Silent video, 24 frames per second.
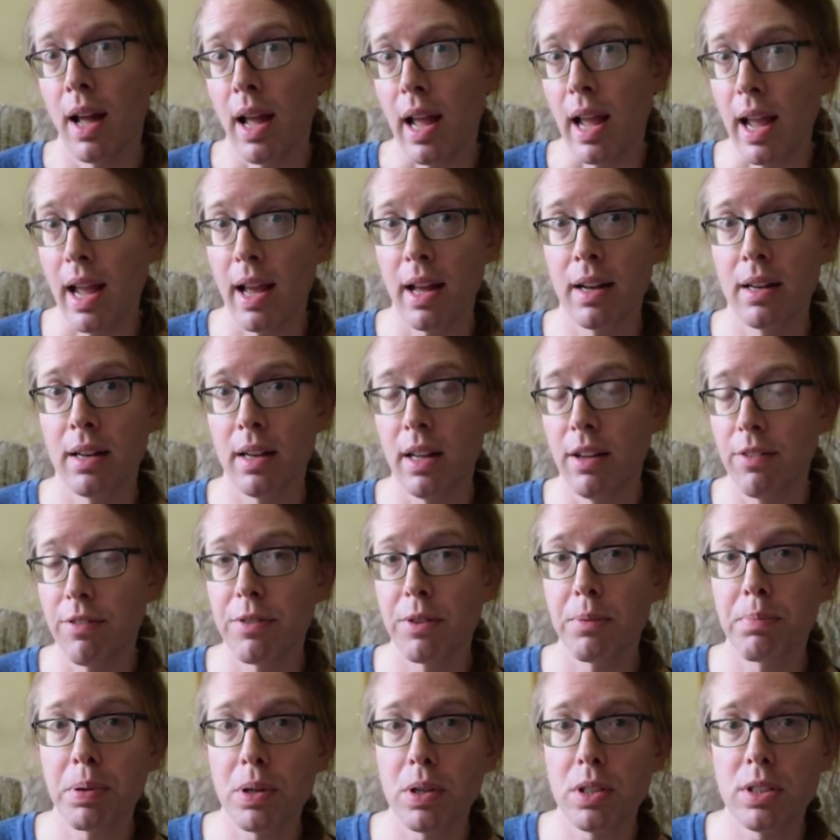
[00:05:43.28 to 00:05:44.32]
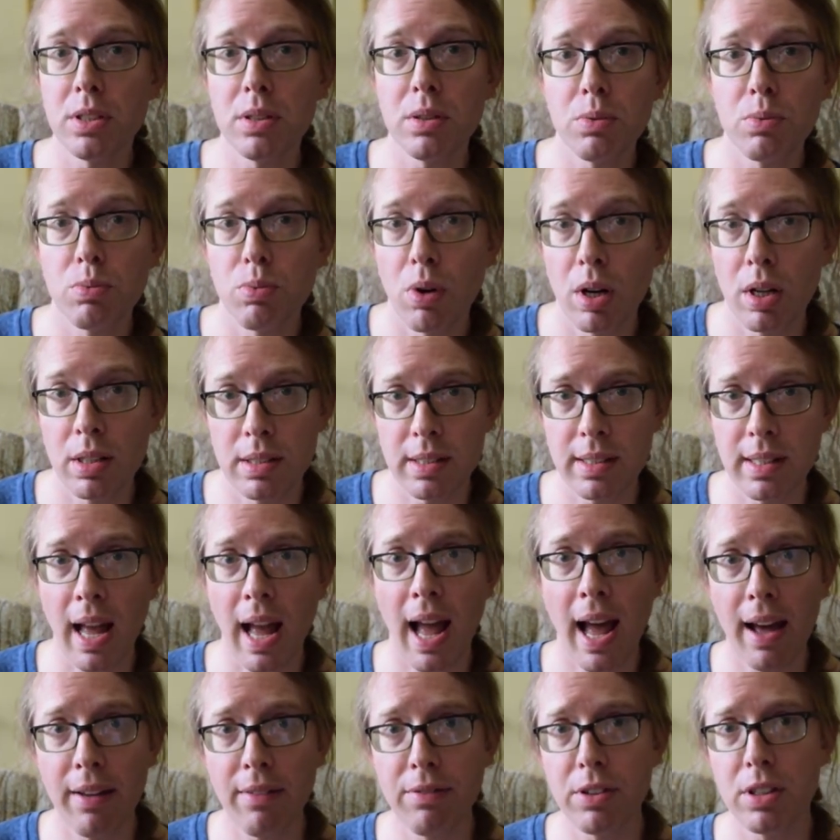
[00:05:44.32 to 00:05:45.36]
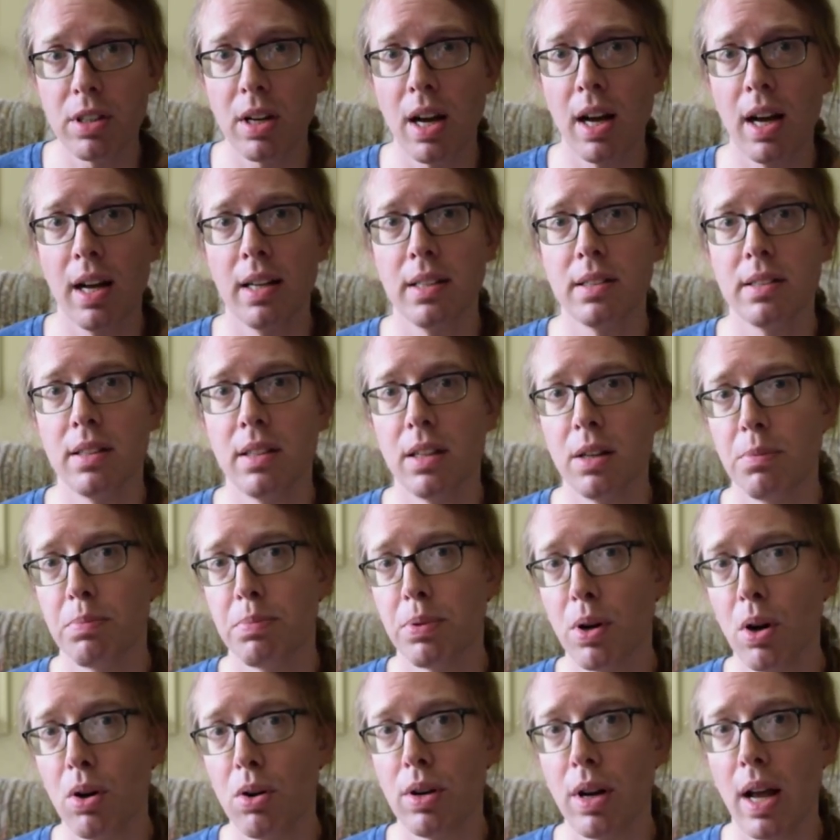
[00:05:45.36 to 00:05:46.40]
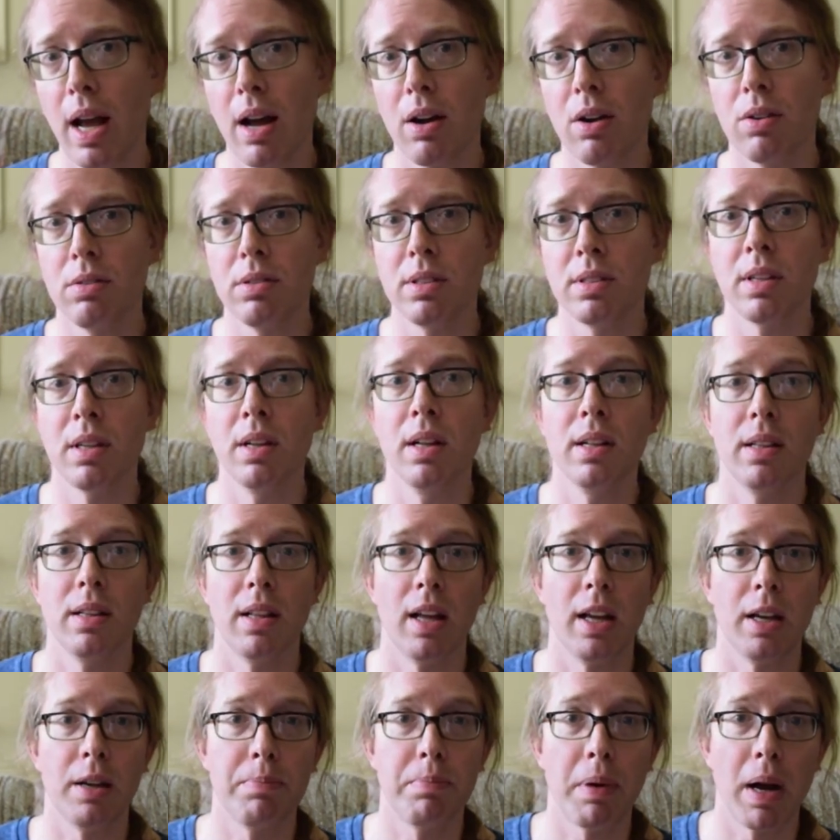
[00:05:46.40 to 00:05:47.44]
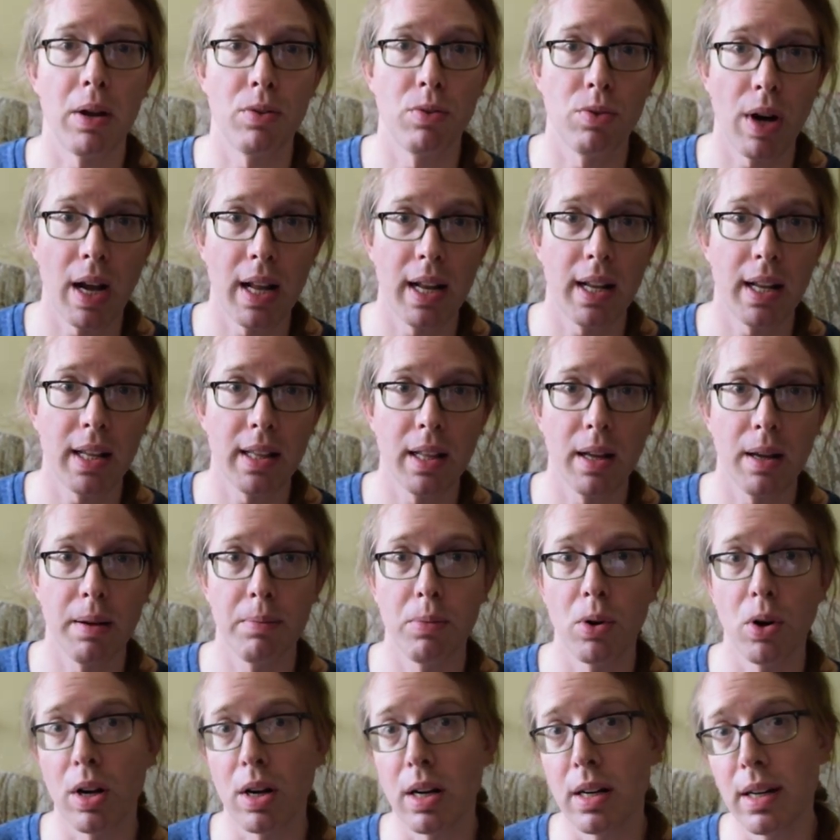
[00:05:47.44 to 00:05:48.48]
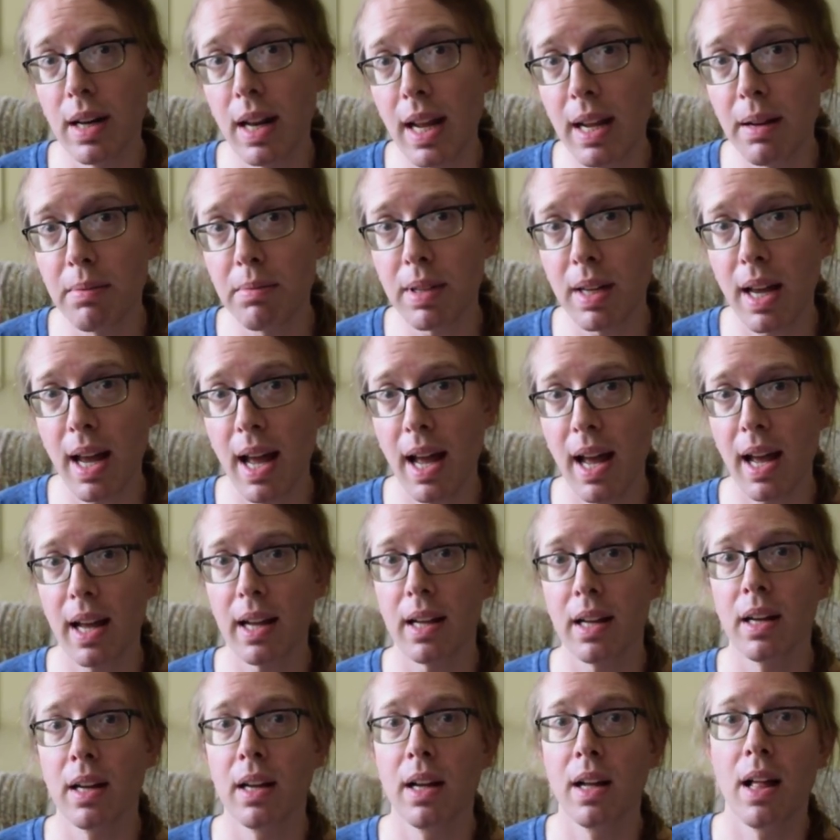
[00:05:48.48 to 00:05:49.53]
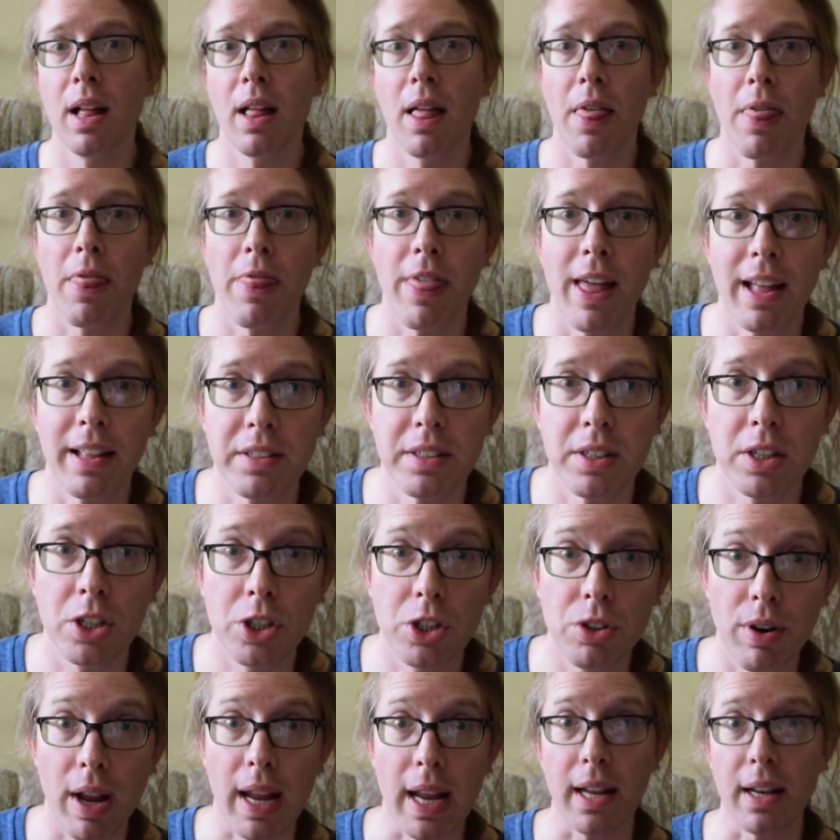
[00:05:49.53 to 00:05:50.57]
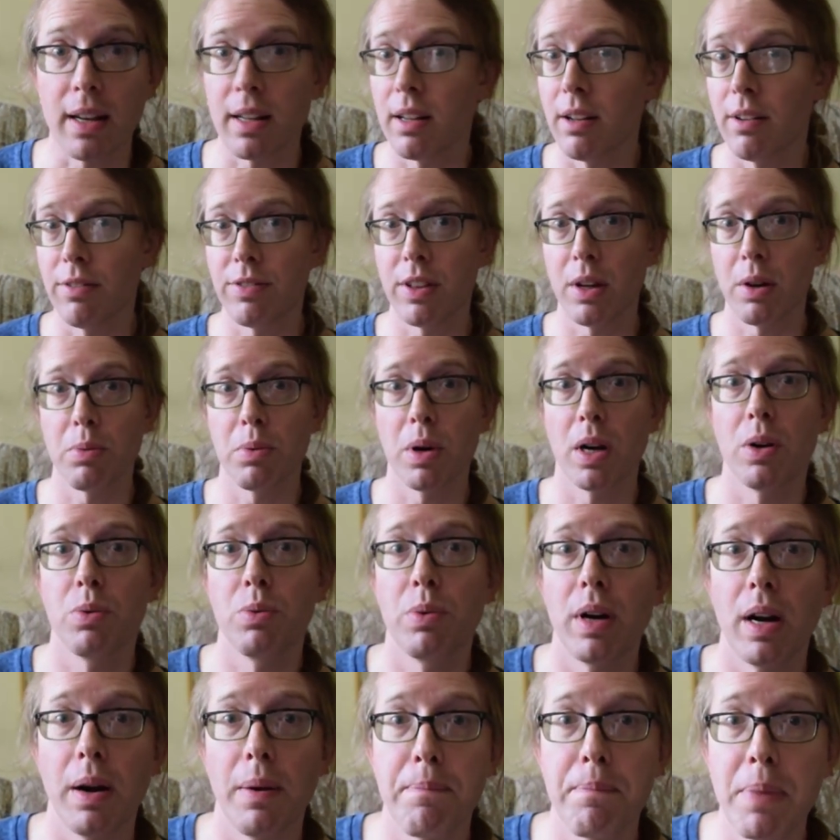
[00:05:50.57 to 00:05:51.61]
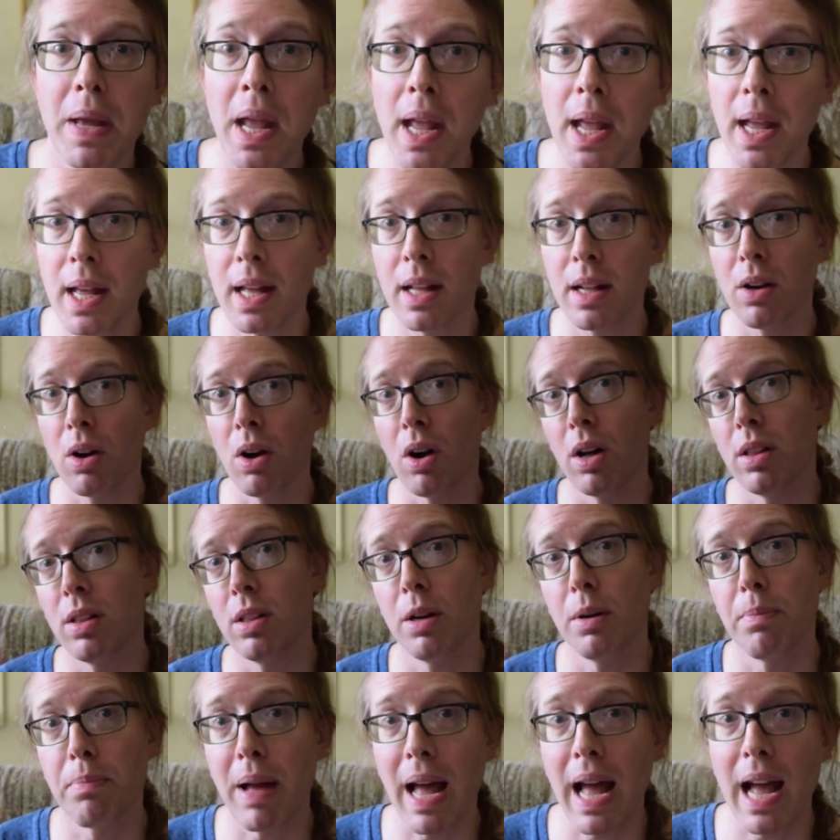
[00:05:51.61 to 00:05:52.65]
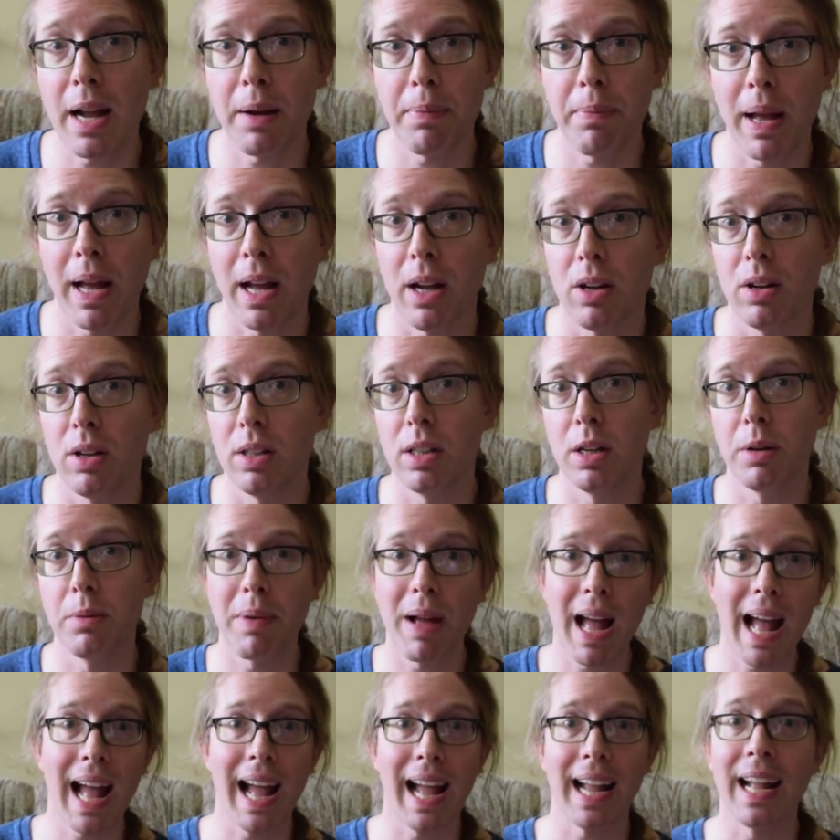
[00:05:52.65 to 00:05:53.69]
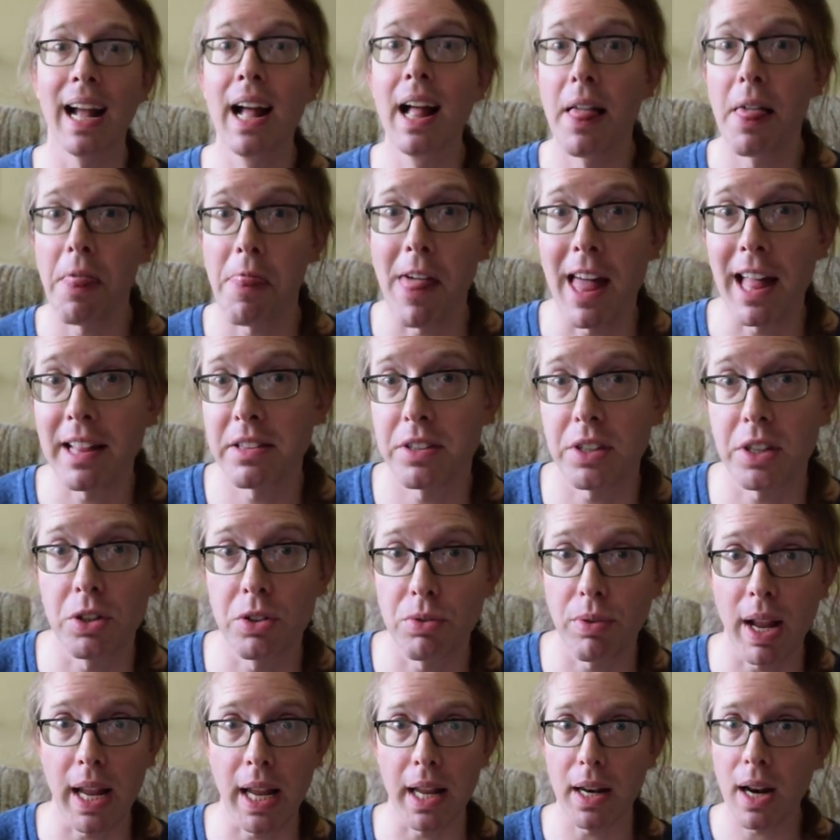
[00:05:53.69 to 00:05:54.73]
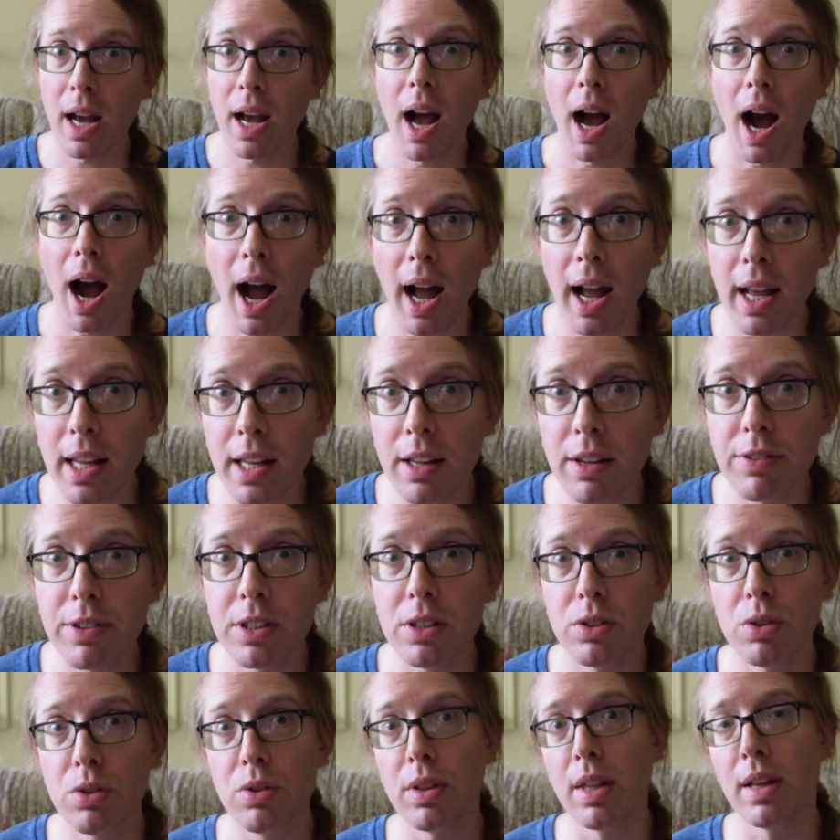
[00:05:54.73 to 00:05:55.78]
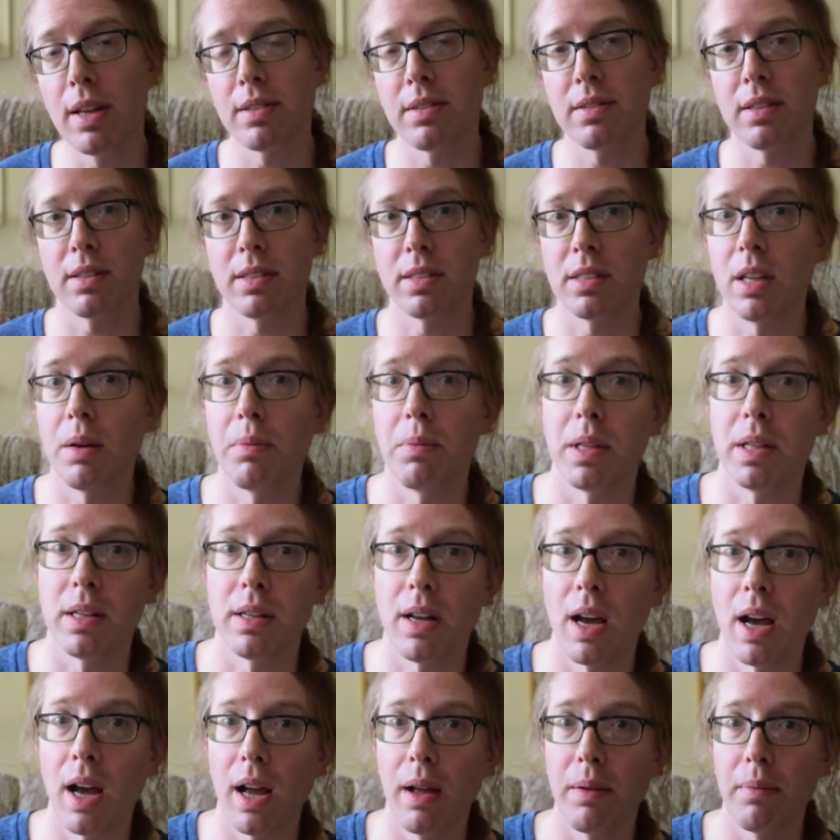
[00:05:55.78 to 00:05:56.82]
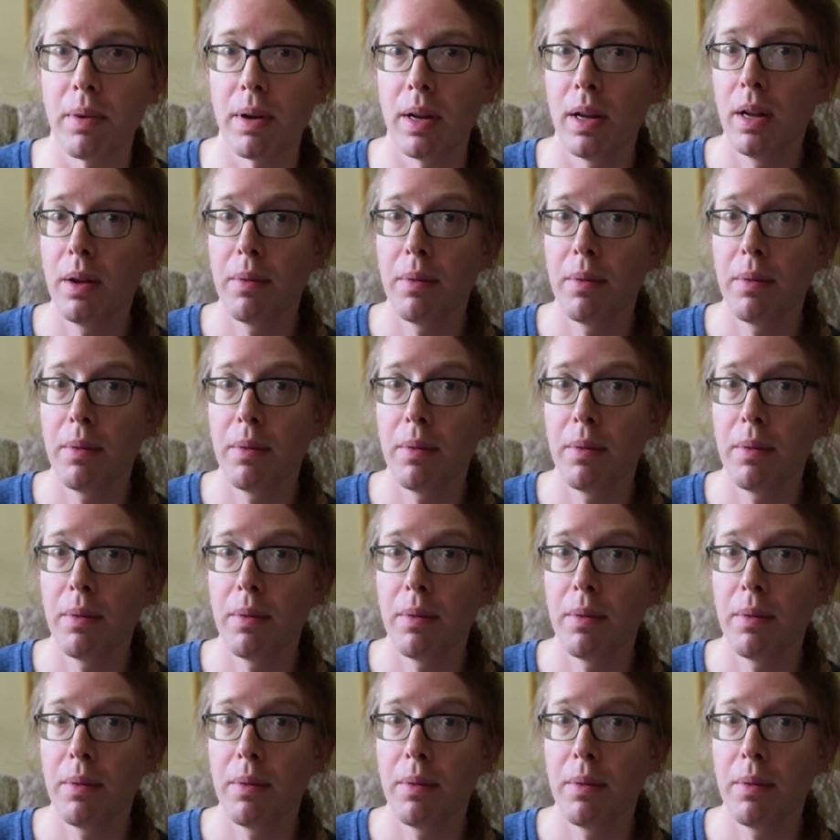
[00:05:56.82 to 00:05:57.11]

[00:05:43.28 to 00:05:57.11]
And if the person wants to advertise their pronouns, like by writing them on a name tag, that's great. If they want to wear a pin on their backpack, on their bag, that's great. I even do this some of the time.